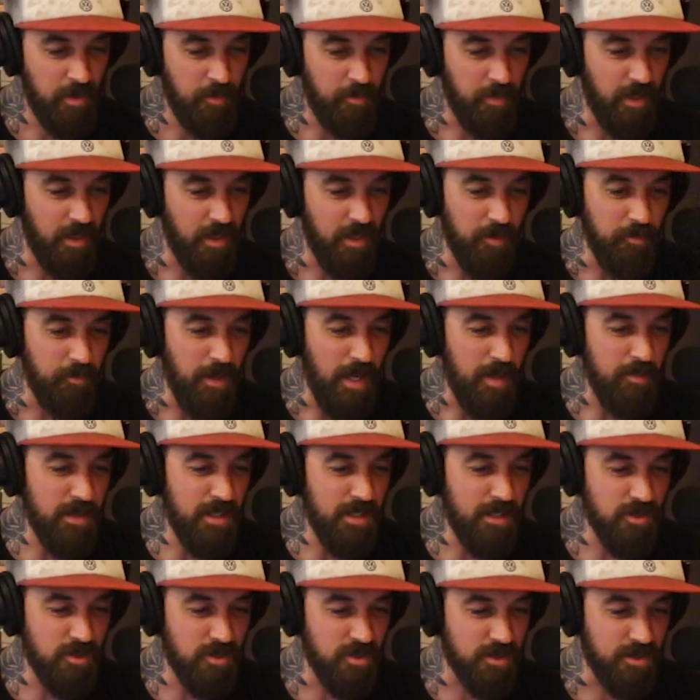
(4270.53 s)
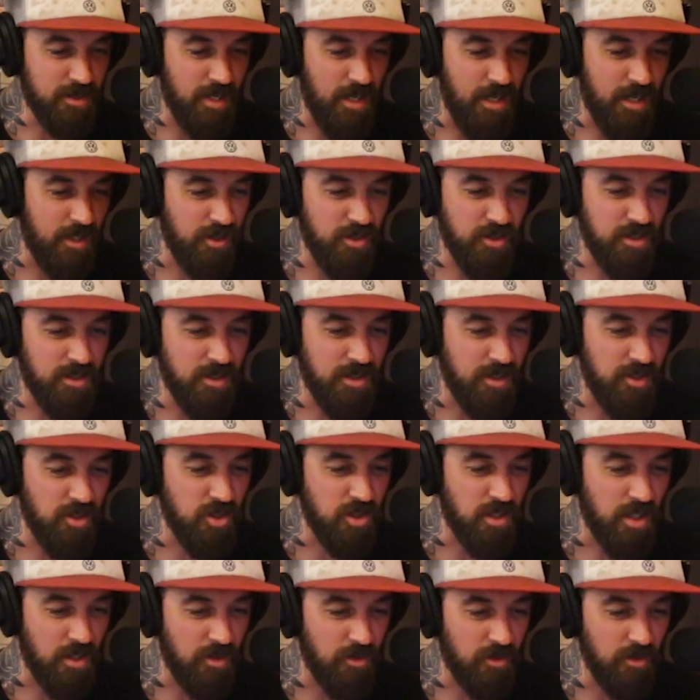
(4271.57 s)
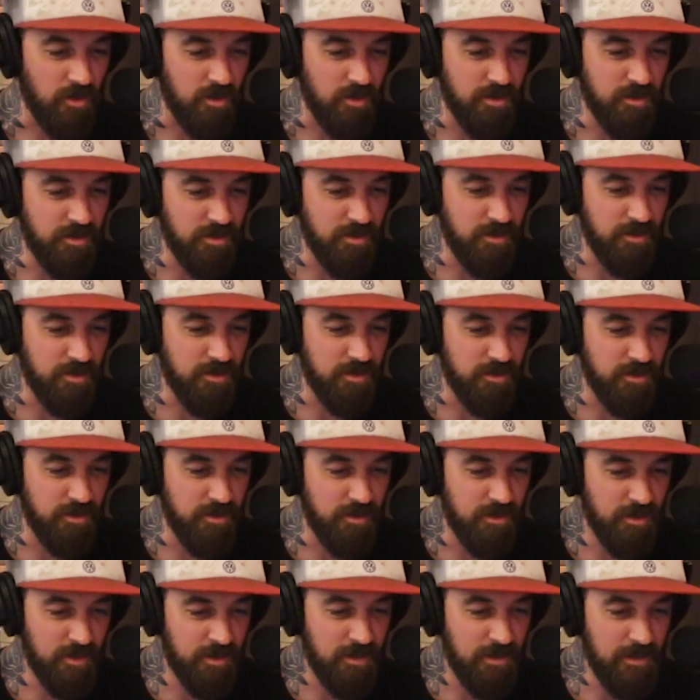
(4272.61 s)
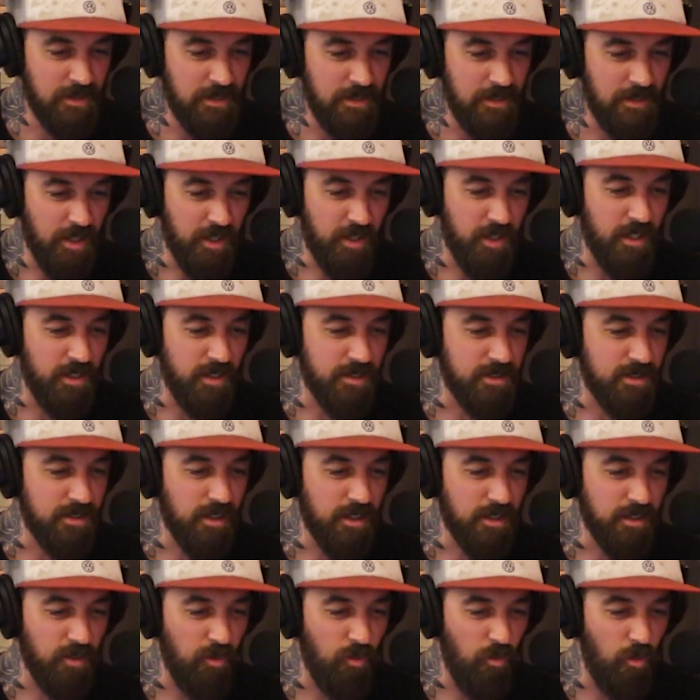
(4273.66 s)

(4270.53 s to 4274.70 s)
But maybe he's just saying just in general. Like you had to stick to